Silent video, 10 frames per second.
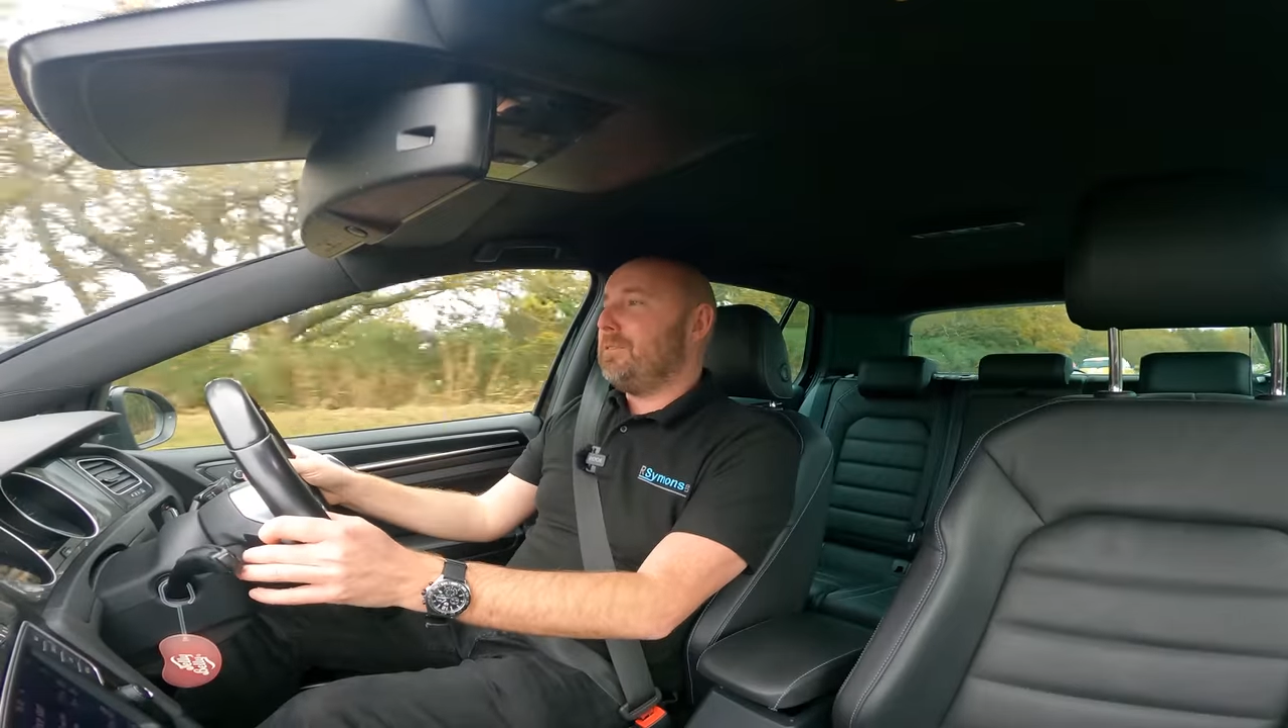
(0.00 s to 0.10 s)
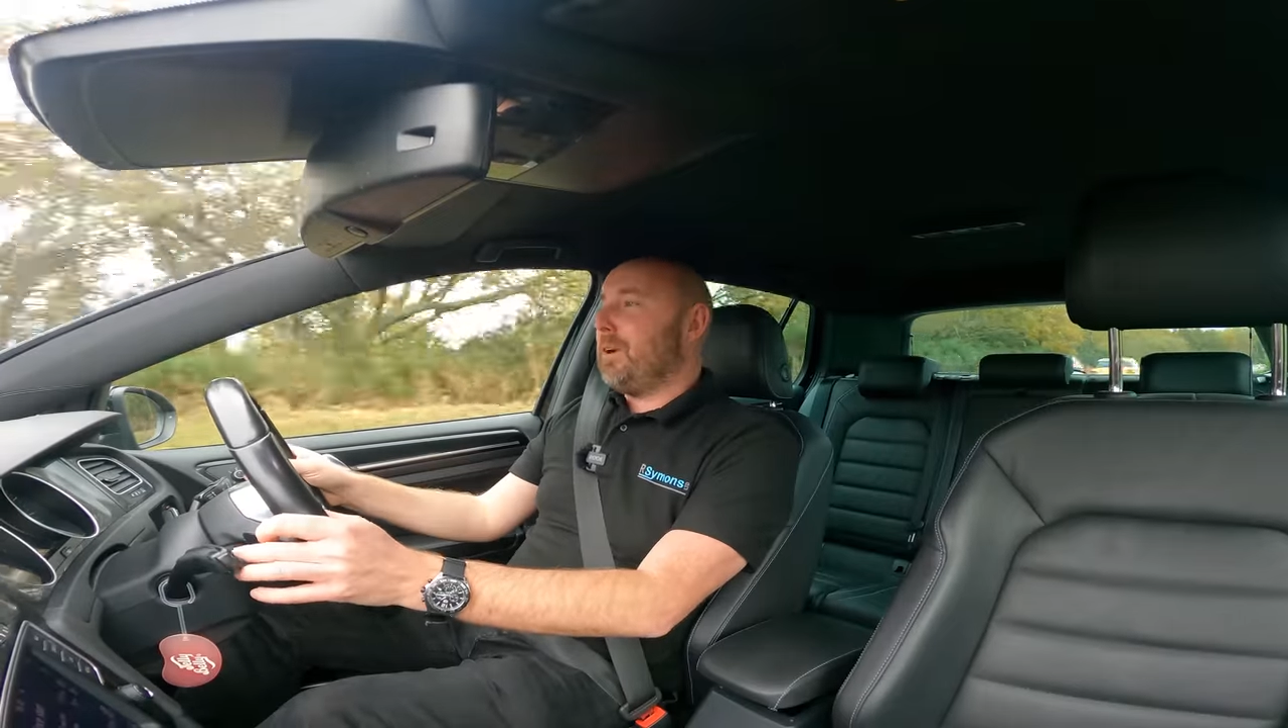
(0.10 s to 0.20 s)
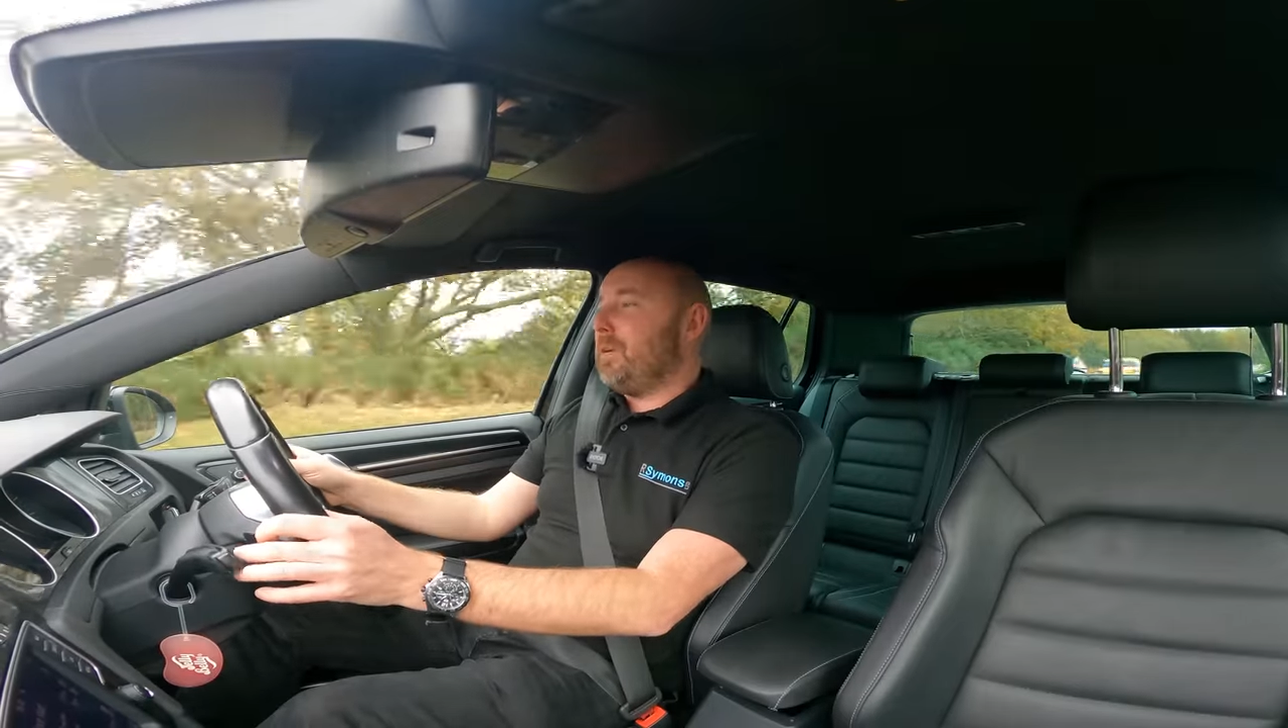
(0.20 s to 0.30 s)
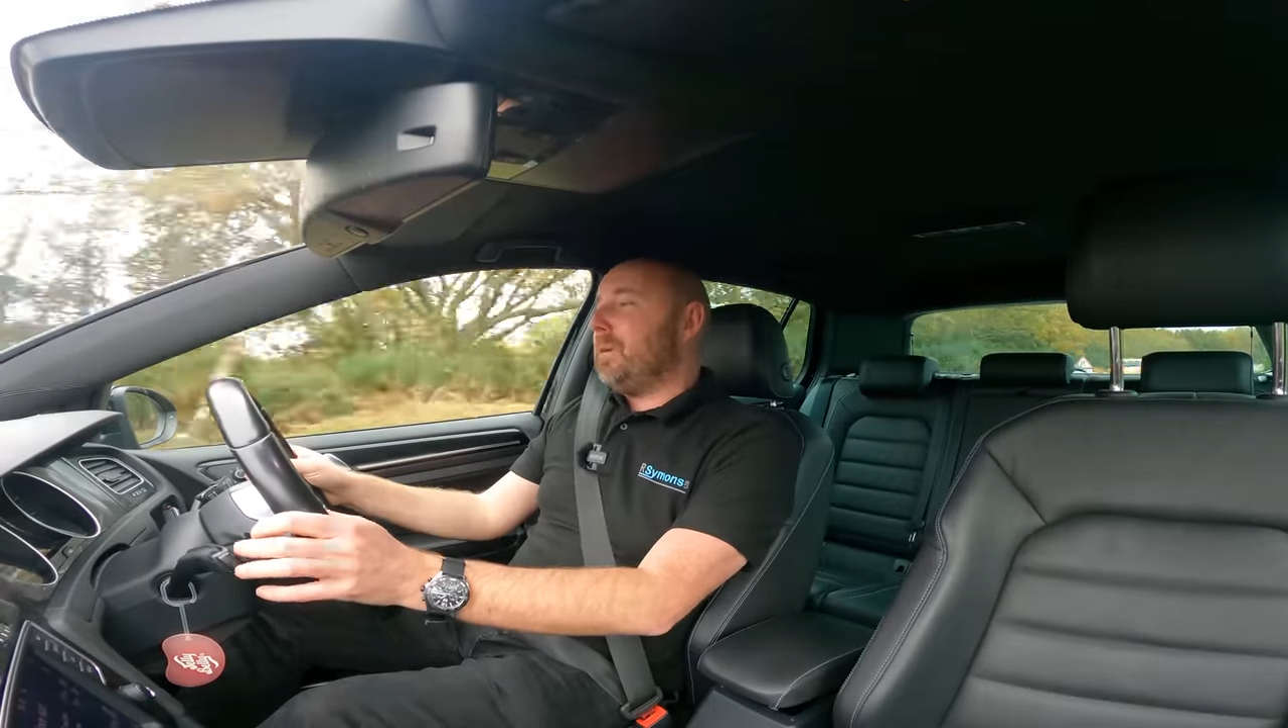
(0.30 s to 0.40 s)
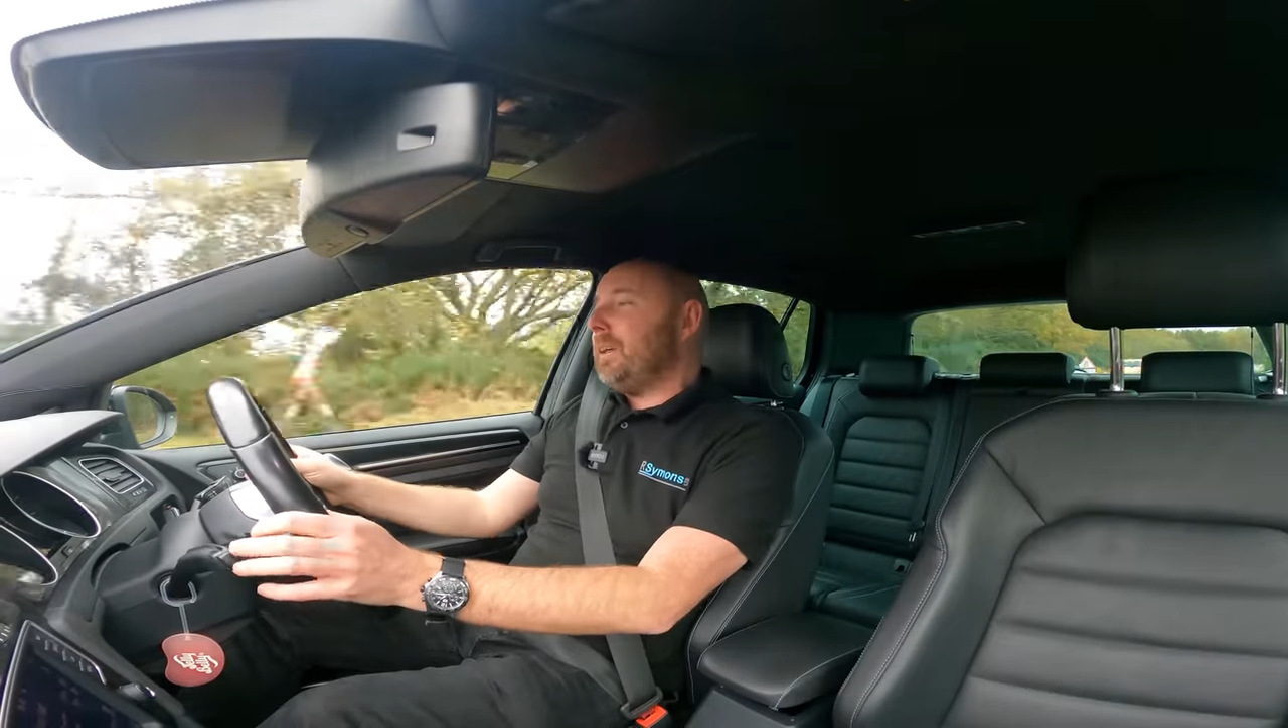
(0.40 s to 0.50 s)

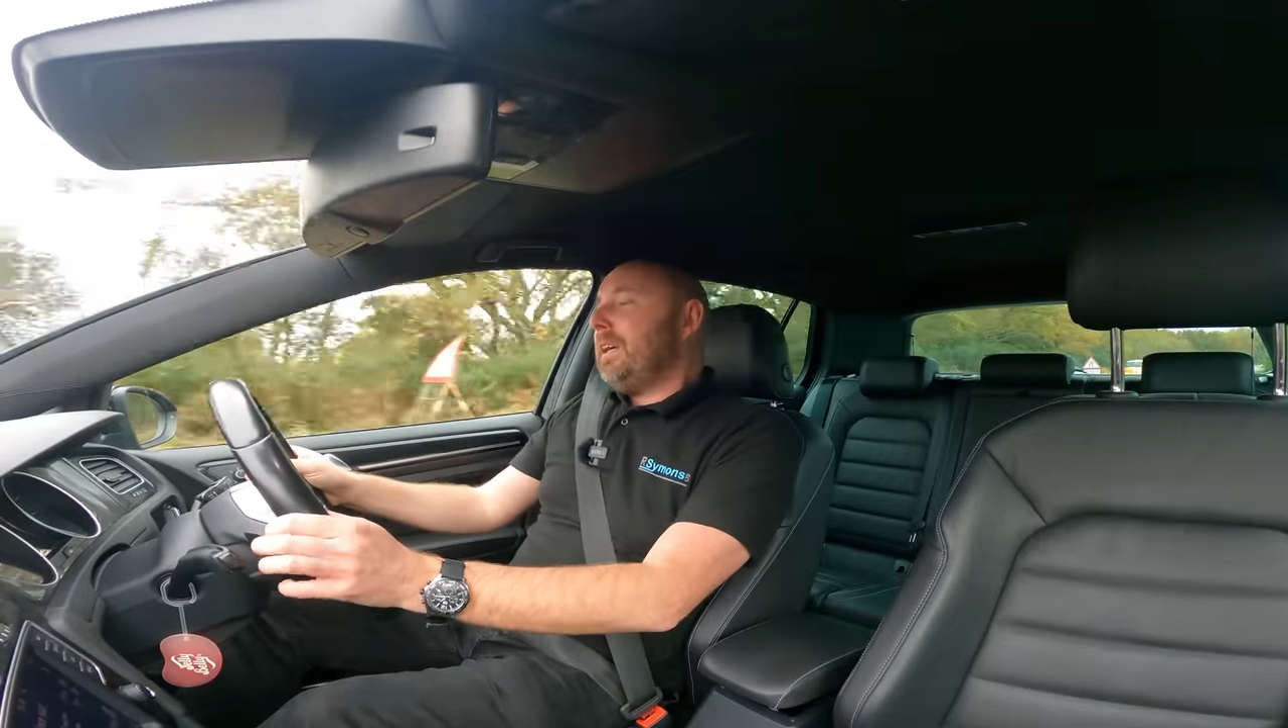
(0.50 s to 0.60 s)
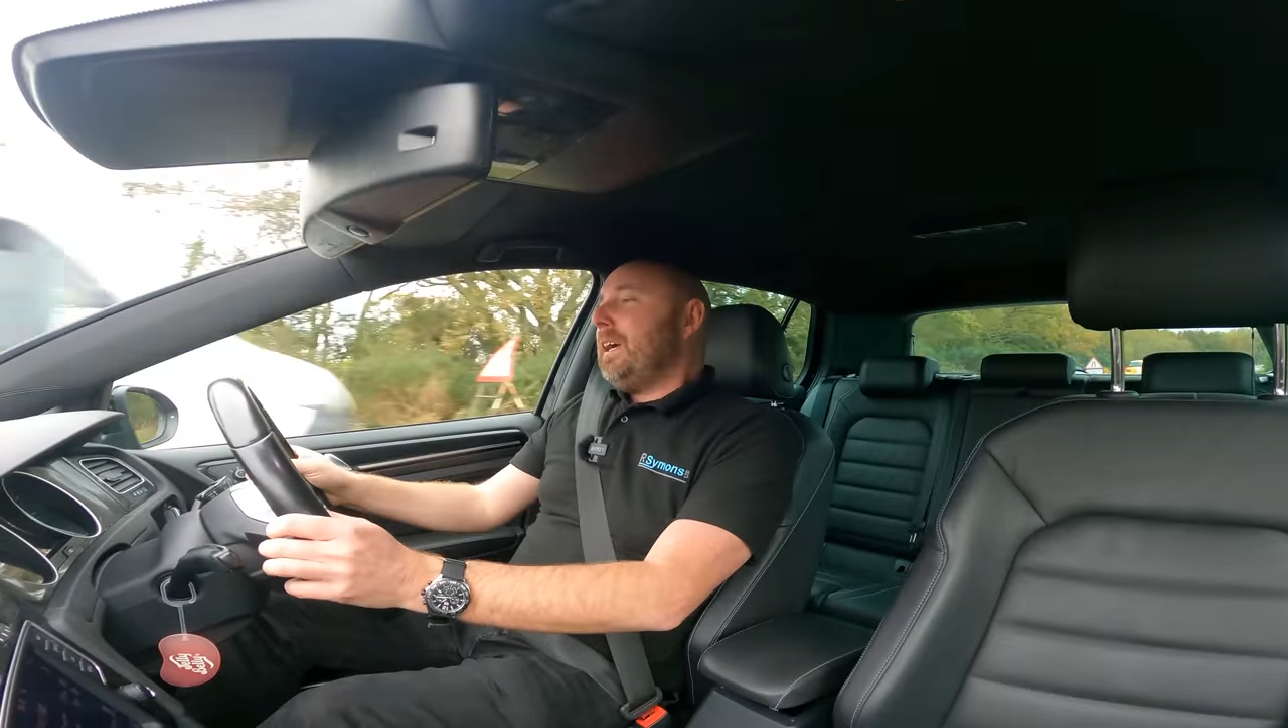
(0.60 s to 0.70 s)
Volt.